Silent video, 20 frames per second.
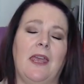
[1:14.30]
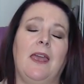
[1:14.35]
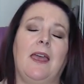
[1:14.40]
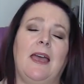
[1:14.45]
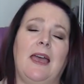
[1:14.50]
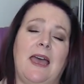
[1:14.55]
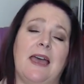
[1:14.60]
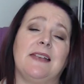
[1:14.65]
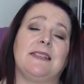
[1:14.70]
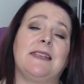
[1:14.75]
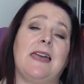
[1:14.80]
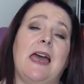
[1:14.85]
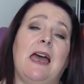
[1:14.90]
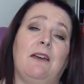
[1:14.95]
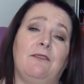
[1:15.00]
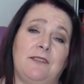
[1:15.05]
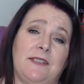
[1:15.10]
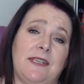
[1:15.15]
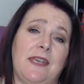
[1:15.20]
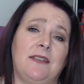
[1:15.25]
As I
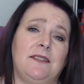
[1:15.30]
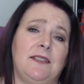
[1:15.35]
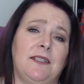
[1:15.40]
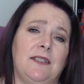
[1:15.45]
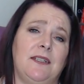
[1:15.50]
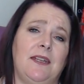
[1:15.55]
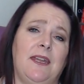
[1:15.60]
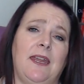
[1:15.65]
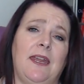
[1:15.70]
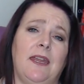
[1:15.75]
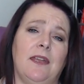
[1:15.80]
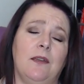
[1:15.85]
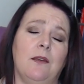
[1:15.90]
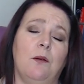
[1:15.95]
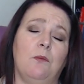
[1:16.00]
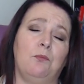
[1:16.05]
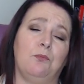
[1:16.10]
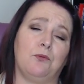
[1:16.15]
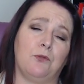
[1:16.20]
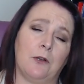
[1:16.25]
have said in
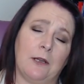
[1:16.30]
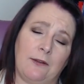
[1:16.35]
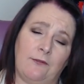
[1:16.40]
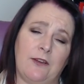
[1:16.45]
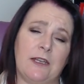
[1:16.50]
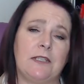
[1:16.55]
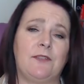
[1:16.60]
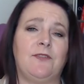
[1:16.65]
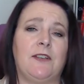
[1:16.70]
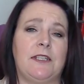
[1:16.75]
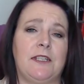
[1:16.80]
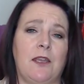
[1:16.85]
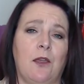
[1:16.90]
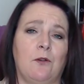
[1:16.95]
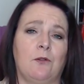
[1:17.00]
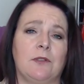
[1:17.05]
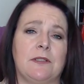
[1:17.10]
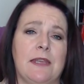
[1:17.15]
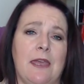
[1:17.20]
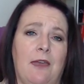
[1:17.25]
previous
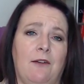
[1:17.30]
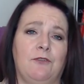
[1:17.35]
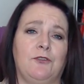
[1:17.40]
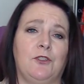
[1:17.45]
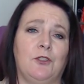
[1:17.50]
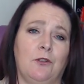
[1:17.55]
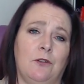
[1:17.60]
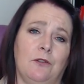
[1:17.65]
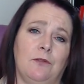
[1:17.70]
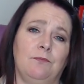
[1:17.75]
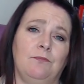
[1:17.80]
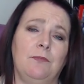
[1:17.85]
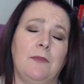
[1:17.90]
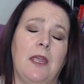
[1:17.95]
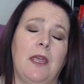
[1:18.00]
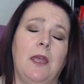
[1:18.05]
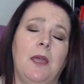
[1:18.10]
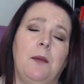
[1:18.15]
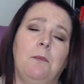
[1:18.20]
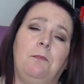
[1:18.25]
videos that I've done,
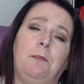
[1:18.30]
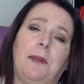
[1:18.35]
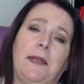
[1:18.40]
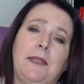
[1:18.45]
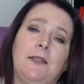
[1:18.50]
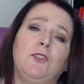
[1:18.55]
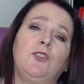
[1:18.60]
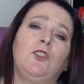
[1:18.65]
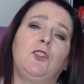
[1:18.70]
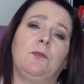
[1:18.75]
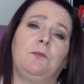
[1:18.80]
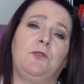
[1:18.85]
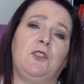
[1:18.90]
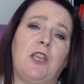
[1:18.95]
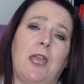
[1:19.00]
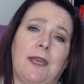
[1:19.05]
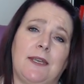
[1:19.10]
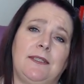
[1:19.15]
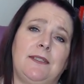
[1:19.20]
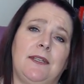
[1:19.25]
being
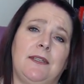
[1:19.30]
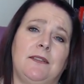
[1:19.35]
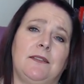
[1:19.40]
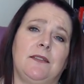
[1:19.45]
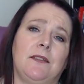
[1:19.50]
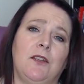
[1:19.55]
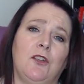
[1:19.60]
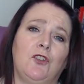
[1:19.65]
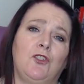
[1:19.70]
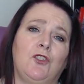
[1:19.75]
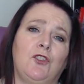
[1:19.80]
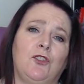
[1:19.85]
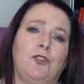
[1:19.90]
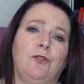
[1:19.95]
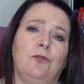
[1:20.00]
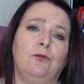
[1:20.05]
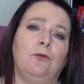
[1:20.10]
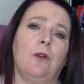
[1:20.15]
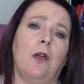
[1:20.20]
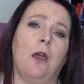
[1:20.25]
subjected
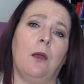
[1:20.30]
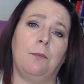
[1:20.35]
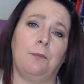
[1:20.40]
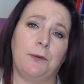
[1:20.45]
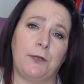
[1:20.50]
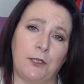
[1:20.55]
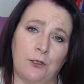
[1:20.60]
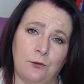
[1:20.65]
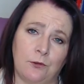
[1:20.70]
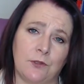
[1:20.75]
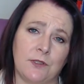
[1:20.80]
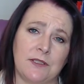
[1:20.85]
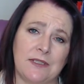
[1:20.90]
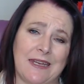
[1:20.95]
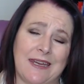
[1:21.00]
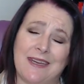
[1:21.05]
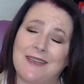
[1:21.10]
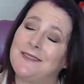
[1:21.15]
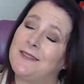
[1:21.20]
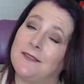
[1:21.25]
to abuse
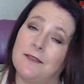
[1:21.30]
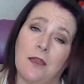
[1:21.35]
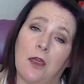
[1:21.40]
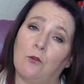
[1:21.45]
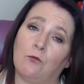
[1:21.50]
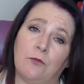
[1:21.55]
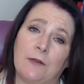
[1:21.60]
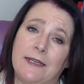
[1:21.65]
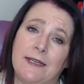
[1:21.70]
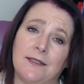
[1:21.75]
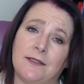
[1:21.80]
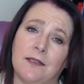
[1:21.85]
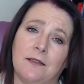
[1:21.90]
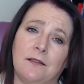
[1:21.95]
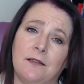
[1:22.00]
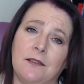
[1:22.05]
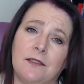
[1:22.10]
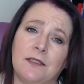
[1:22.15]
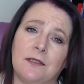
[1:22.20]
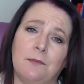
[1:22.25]
isn't a
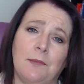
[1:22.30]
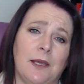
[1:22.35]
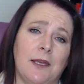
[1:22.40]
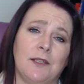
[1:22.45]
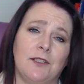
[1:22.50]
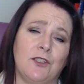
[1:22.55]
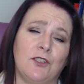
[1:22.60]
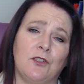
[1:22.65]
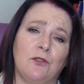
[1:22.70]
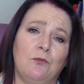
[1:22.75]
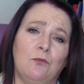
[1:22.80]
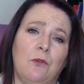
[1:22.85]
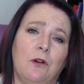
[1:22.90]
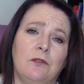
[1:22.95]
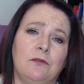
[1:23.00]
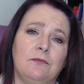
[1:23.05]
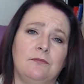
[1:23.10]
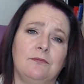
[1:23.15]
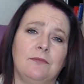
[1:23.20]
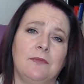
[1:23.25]
reason to murder
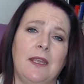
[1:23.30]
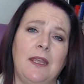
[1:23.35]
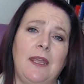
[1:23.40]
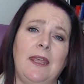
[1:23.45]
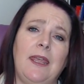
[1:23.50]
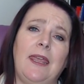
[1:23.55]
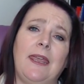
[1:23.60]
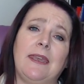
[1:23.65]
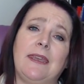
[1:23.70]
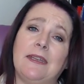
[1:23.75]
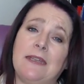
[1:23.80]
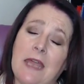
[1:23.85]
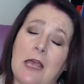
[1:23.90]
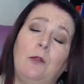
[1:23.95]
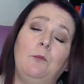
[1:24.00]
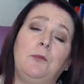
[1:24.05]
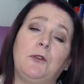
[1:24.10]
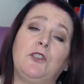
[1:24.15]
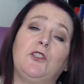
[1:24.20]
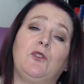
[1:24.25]
someone. It can
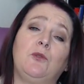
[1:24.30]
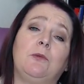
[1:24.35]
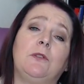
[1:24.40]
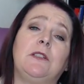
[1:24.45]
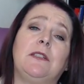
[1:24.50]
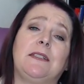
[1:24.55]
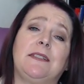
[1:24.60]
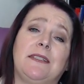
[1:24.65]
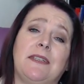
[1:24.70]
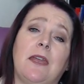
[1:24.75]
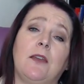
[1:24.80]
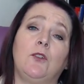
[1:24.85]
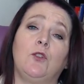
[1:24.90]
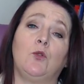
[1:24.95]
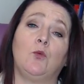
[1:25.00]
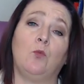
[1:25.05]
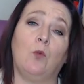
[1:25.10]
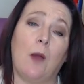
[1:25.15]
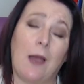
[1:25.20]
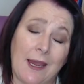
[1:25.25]
help us to
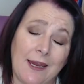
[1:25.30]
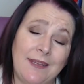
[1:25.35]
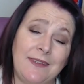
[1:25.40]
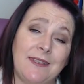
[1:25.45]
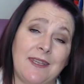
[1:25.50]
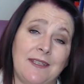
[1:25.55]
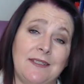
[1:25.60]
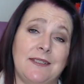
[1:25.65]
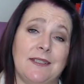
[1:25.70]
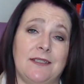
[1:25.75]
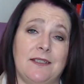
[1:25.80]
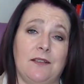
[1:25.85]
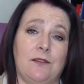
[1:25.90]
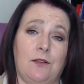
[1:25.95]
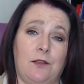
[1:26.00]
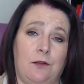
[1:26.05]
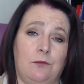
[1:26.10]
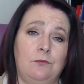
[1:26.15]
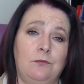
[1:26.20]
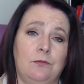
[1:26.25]
understand why they did it,
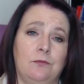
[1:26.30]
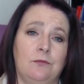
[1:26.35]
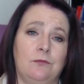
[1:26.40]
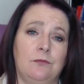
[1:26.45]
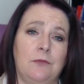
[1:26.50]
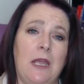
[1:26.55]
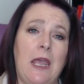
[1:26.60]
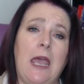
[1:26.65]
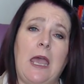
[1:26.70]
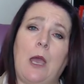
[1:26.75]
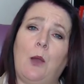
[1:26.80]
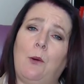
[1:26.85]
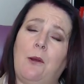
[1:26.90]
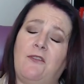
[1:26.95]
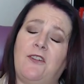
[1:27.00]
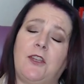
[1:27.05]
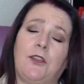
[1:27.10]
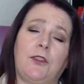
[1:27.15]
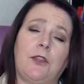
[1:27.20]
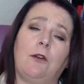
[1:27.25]
though.
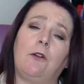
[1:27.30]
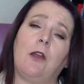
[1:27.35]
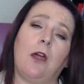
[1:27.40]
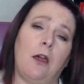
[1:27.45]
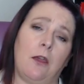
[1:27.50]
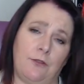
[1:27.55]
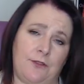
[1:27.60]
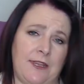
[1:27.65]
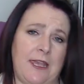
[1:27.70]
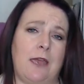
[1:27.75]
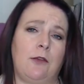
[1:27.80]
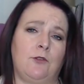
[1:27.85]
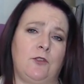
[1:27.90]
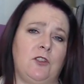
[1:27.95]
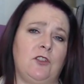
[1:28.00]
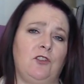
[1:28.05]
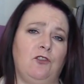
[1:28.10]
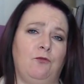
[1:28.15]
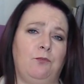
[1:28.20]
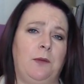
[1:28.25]
However, there are
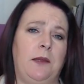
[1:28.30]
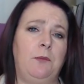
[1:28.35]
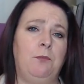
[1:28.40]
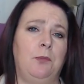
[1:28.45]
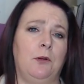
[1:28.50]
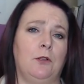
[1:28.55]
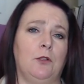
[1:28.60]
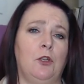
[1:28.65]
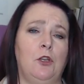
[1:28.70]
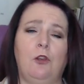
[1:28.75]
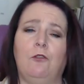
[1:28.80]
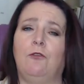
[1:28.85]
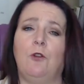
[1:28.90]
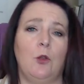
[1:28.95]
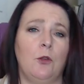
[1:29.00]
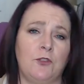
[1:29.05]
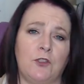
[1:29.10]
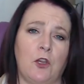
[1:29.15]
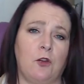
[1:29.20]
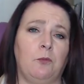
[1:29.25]
thousands of people who've
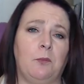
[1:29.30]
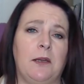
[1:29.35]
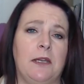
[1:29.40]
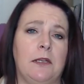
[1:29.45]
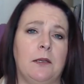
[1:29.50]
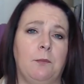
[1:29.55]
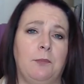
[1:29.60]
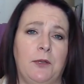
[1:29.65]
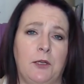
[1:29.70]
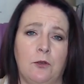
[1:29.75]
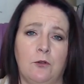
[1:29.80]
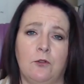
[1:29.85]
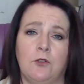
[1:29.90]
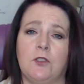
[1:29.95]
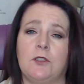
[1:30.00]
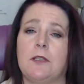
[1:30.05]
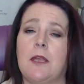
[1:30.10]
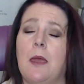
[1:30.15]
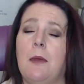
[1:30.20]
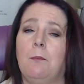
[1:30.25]
also been
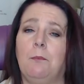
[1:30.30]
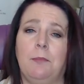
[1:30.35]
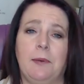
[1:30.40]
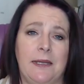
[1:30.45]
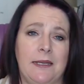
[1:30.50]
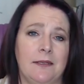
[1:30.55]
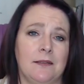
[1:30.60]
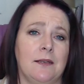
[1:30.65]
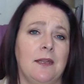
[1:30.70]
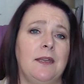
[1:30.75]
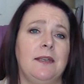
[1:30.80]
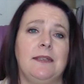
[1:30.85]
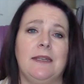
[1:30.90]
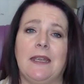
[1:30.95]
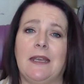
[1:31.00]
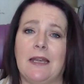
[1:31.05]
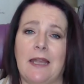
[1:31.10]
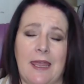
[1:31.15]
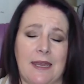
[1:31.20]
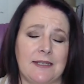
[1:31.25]
abused, beaten,
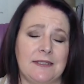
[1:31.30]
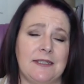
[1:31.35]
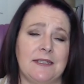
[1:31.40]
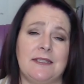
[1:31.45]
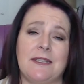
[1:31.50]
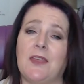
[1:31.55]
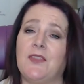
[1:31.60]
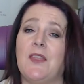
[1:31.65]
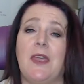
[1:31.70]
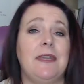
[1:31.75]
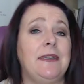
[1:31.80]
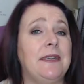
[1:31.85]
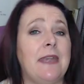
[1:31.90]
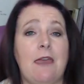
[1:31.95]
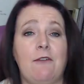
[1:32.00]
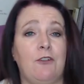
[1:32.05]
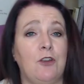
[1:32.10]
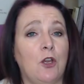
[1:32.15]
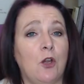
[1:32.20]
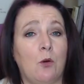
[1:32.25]
neglected, and they
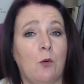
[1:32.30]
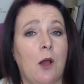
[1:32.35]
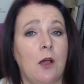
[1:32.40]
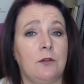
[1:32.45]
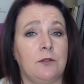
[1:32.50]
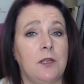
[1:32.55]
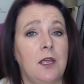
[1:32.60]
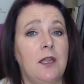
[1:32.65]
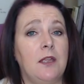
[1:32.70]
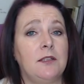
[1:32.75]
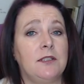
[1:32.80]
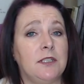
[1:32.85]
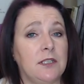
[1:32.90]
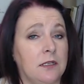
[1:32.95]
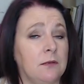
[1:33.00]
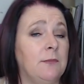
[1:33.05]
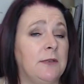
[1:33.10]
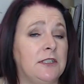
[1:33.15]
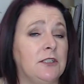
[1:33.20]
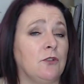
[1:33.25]
never go on to
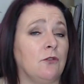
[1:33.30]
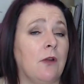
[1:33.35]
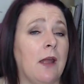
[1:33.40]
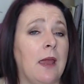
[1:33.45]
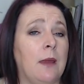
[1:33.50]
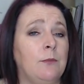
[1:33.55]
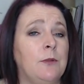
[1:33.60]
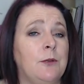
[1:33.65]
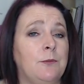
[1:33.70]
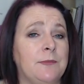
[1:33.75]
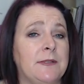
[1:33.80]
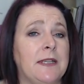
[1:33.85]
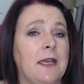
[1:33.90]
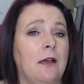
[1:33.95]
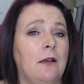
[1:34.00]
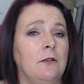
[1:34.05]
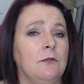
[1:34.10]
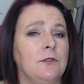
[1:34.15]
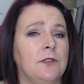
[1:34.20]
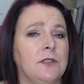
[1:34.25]
commit a crime
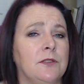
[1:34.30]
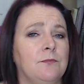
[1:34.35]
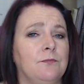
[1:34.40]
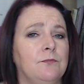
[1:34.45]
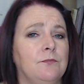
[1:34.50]
themselves.